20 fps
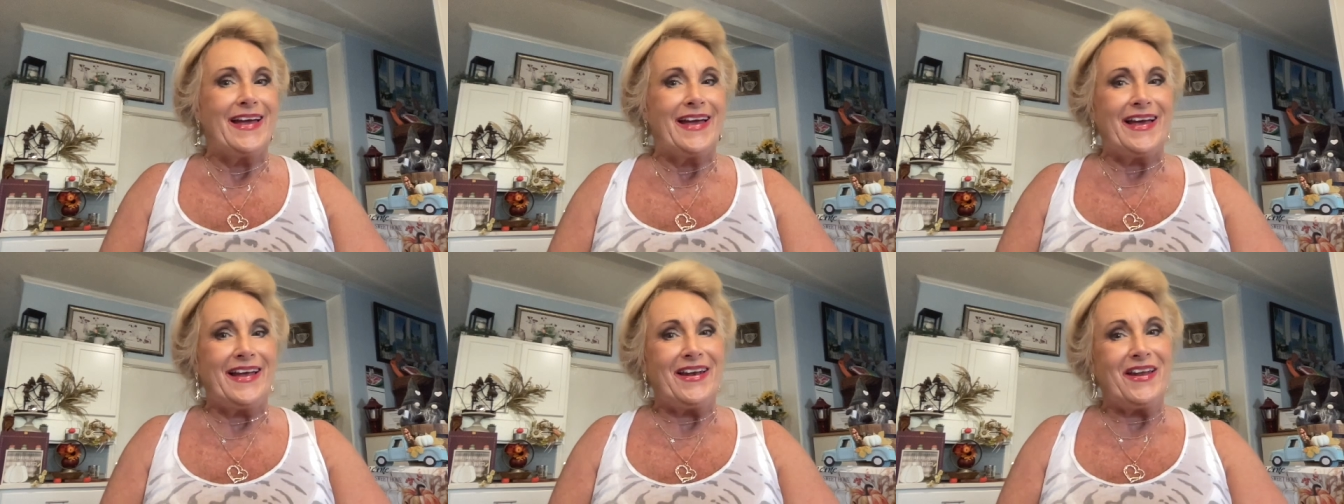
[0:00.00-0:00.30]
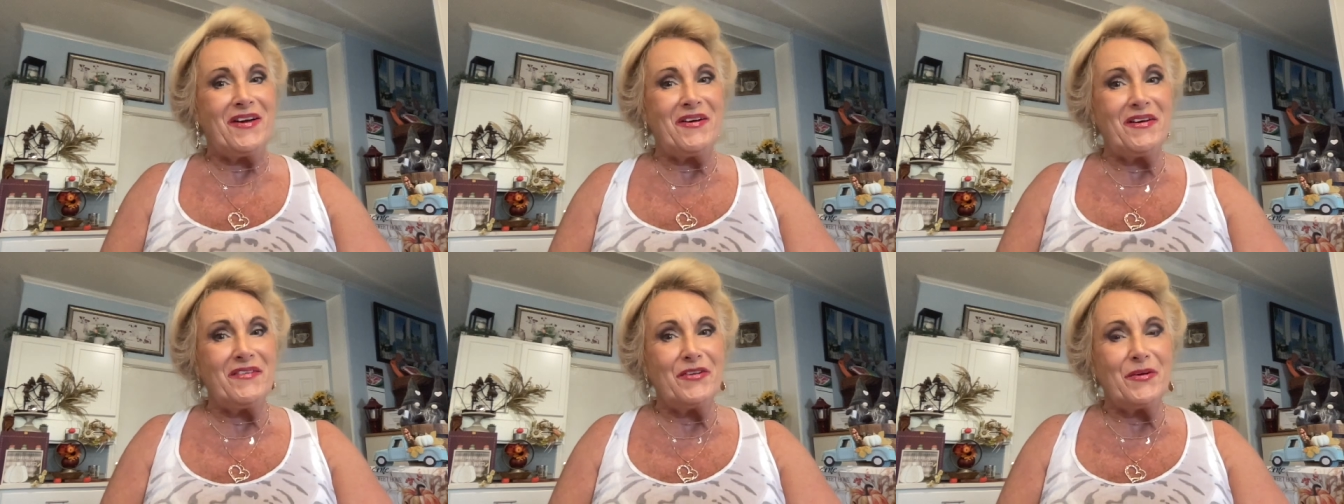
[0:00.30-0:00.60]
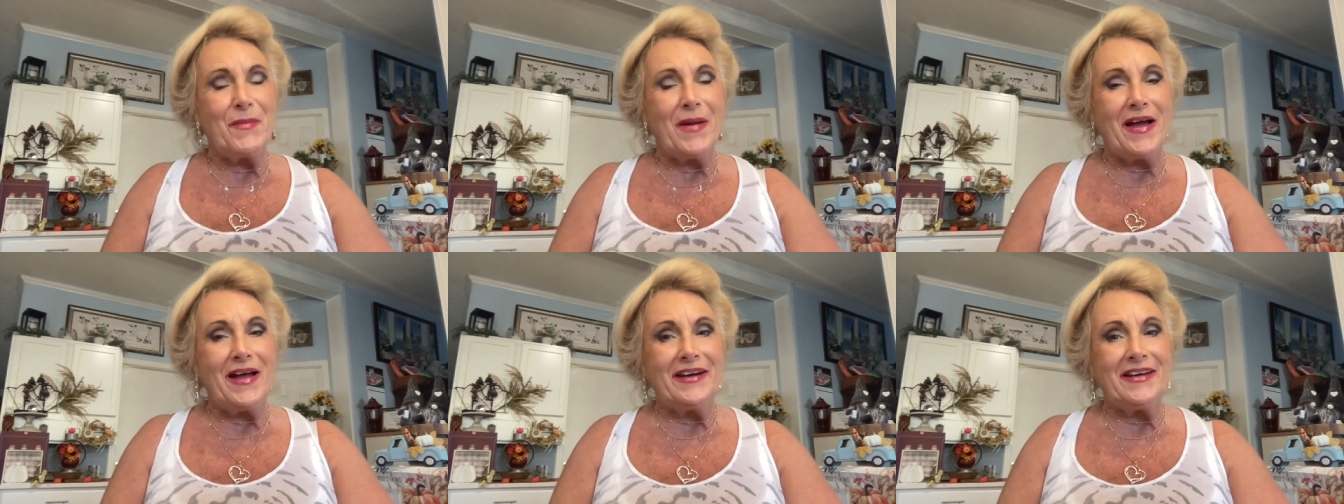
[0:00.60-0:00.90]
Hello
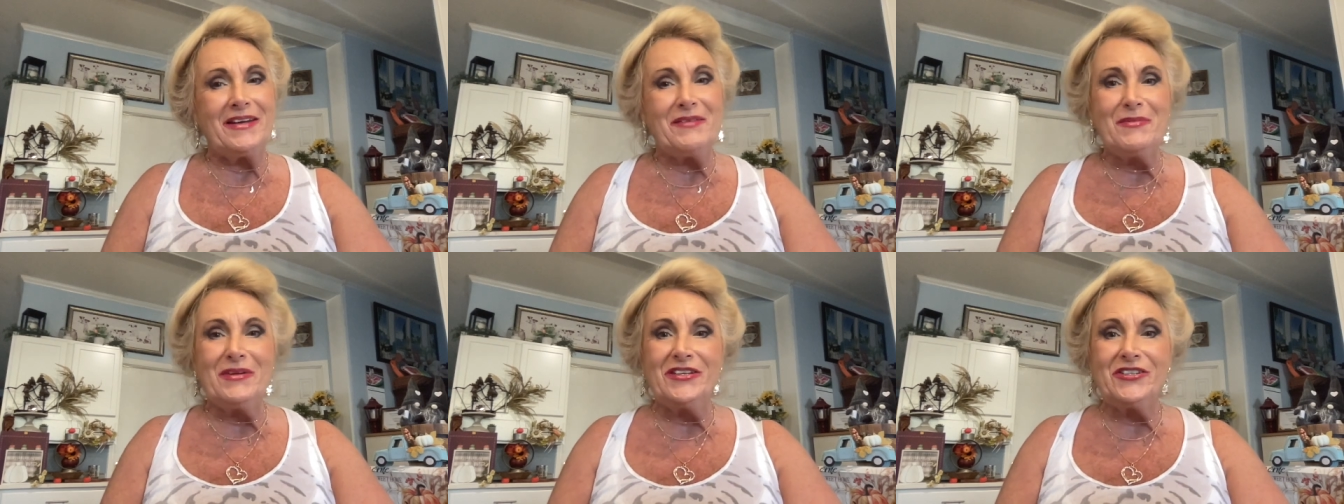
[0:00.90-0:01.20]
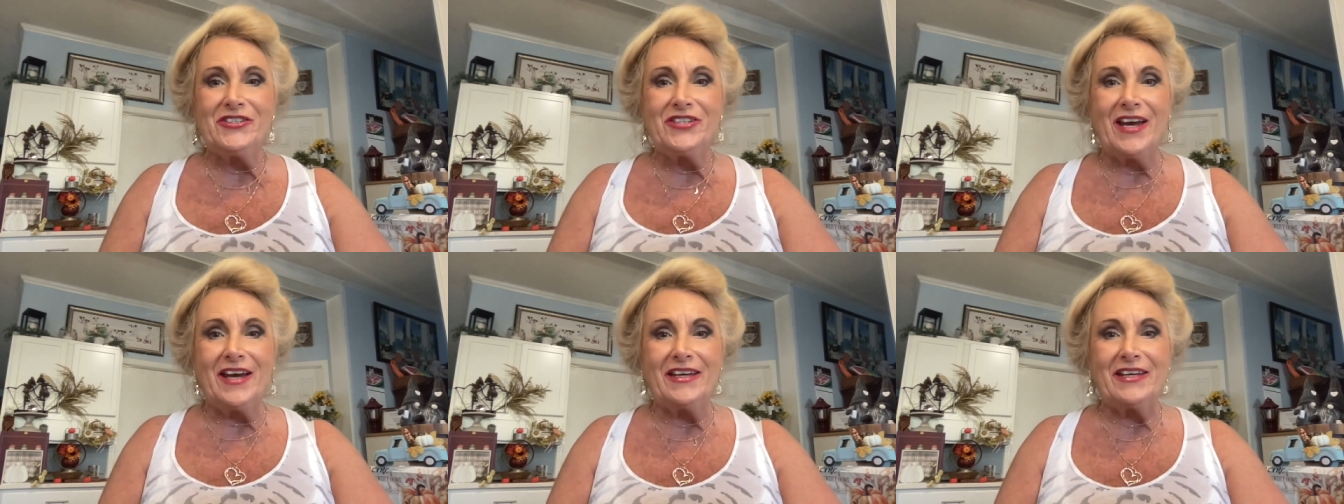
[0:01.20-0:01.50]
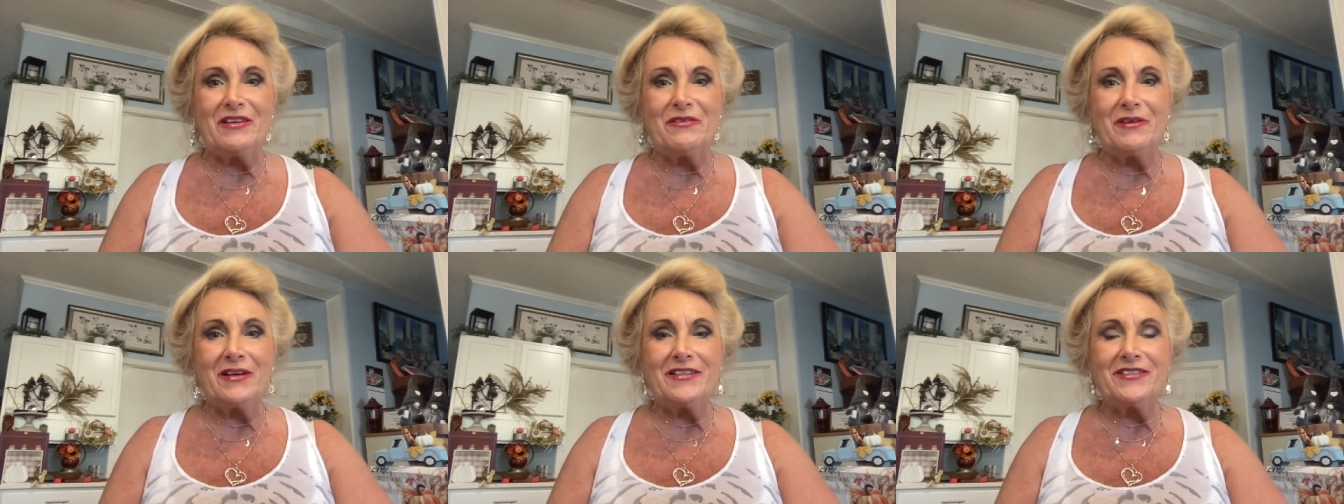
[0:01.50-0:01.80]
everybody, Miss
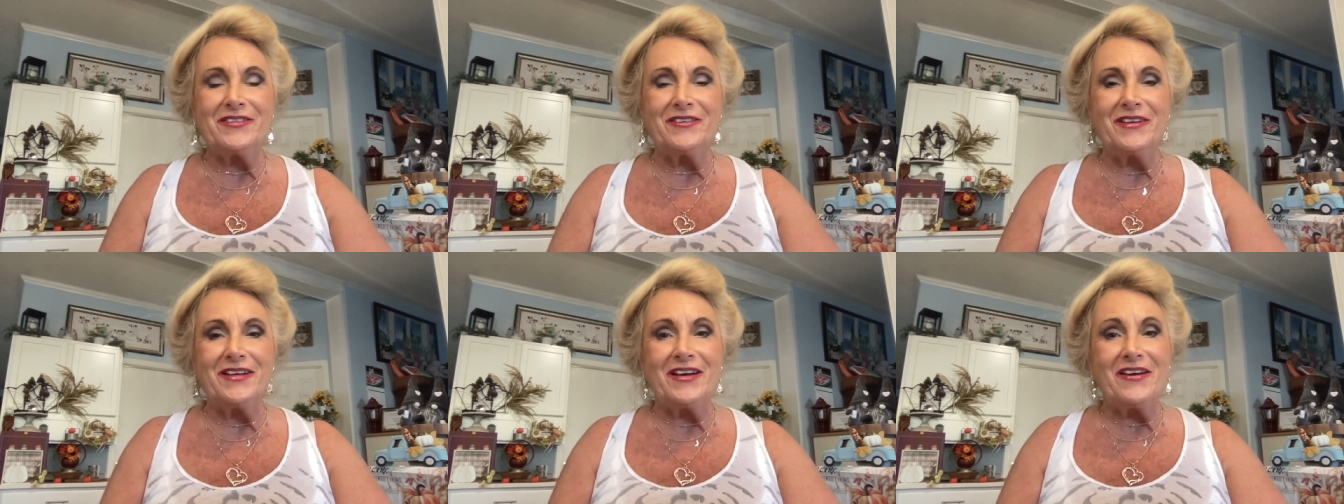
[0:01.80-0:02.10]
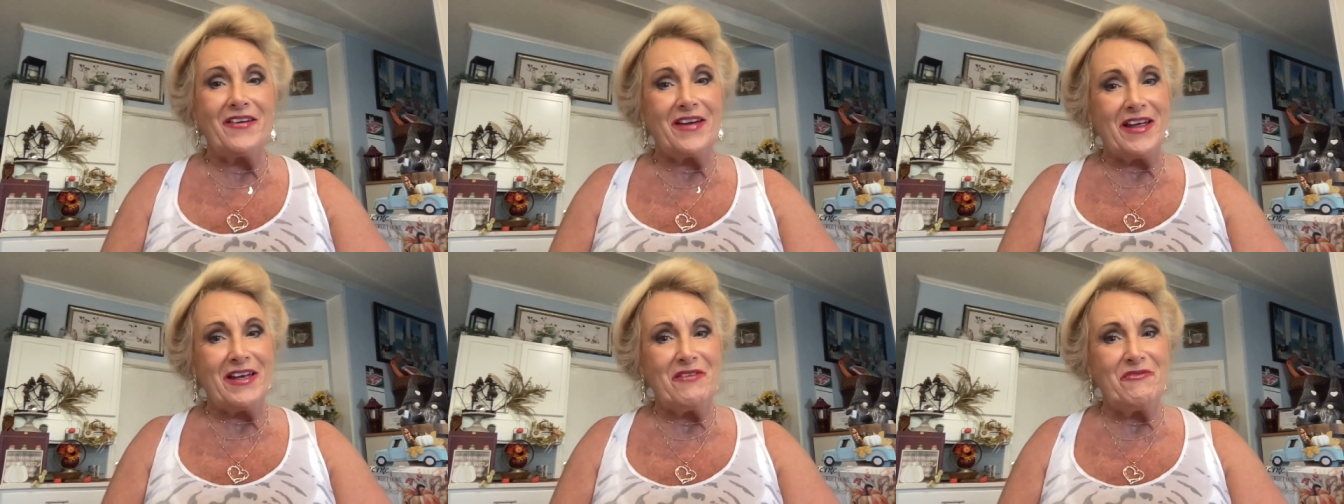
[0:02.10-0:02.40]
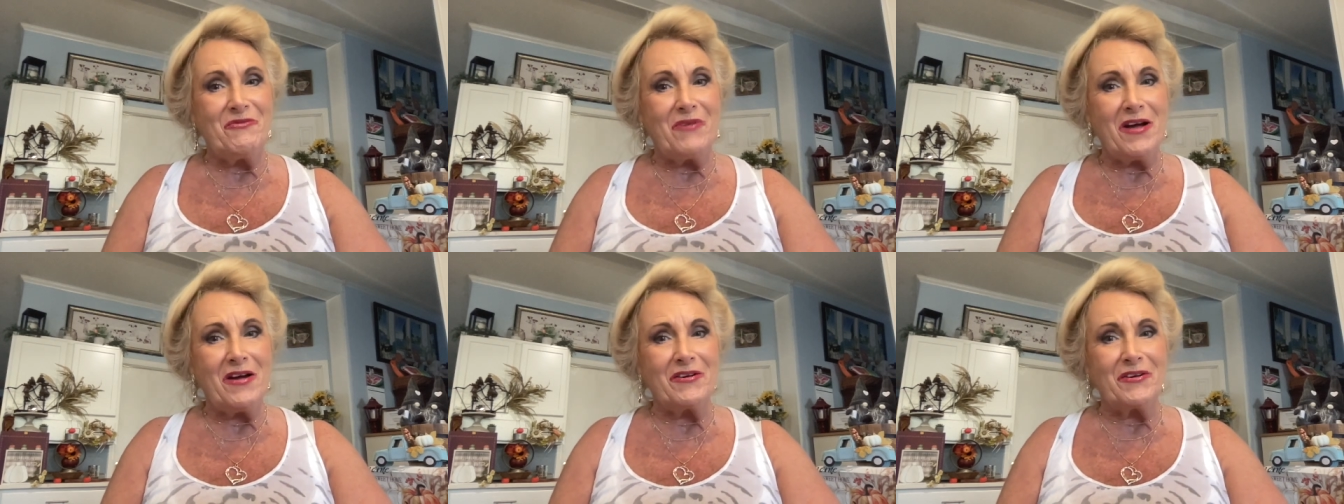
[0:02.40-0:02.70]
Jackie Russell here
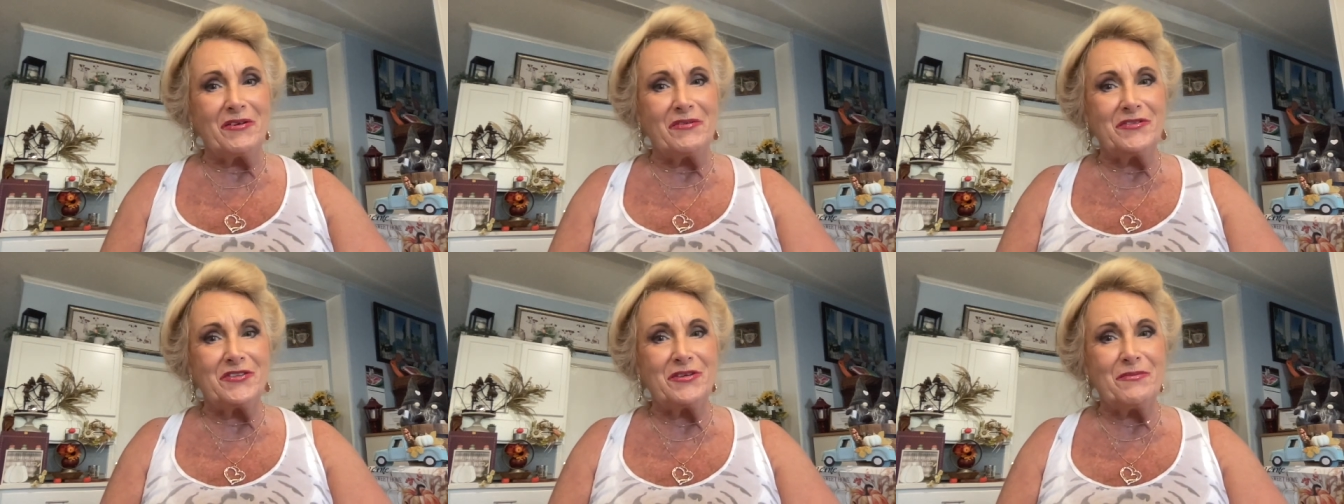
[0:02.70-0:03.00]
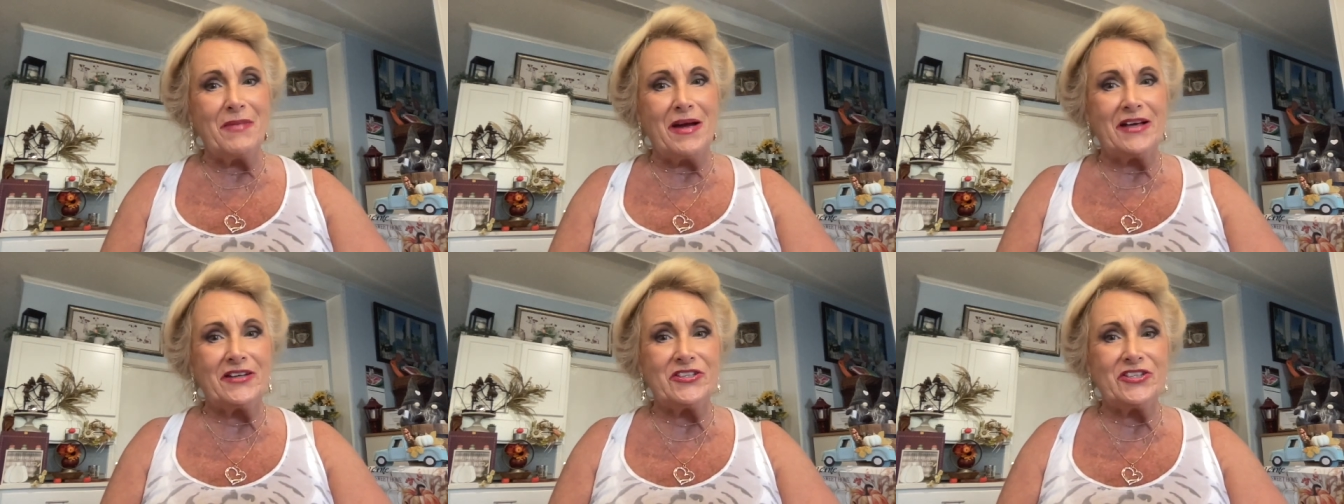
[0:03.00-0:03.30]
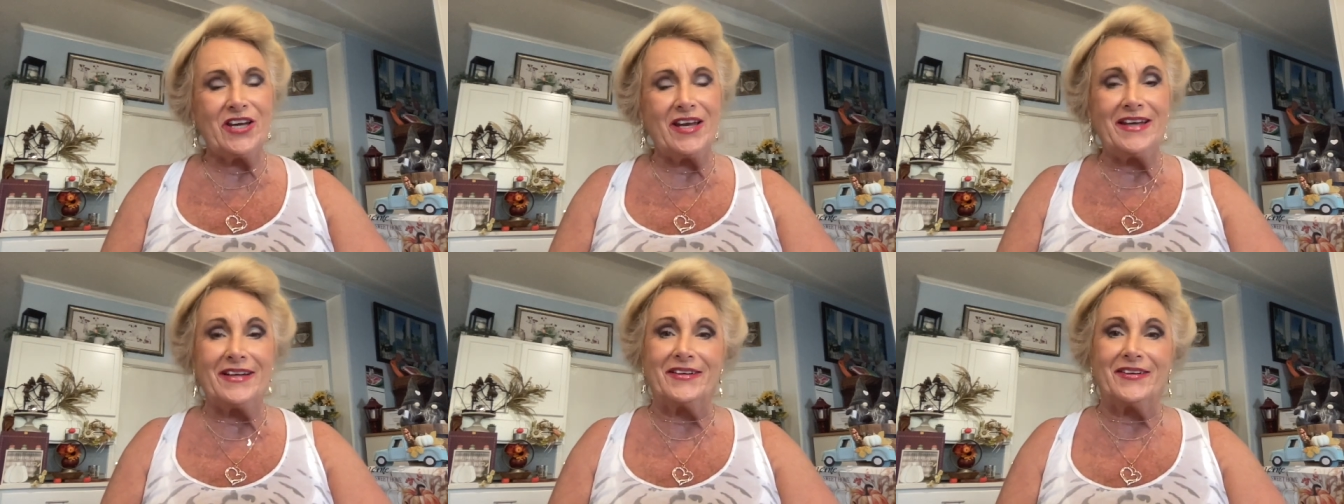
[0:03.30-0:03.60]
and welcome to my
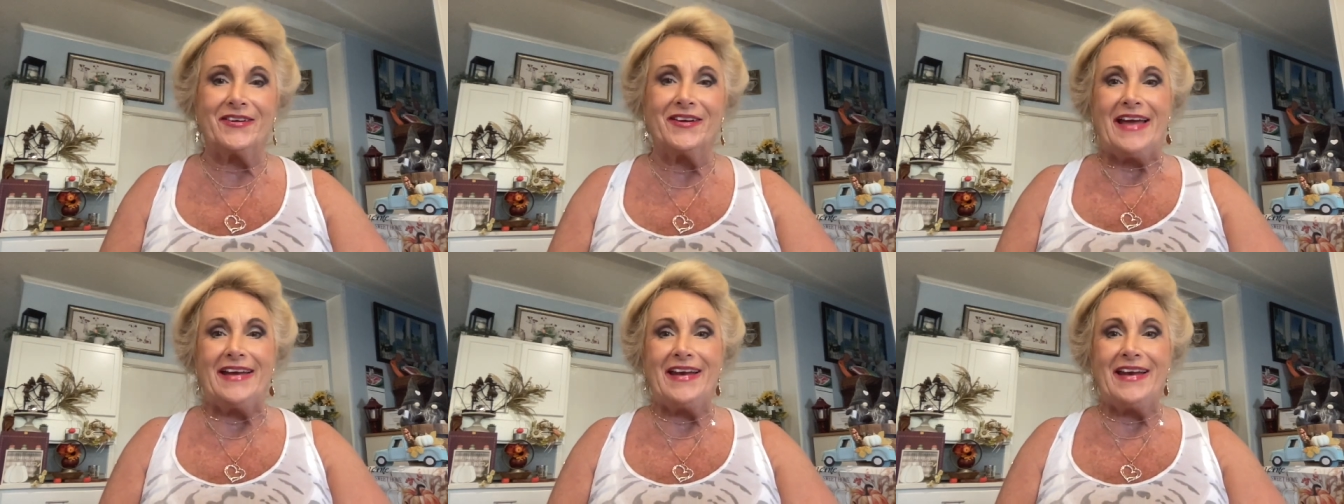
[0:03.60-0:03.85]
channel.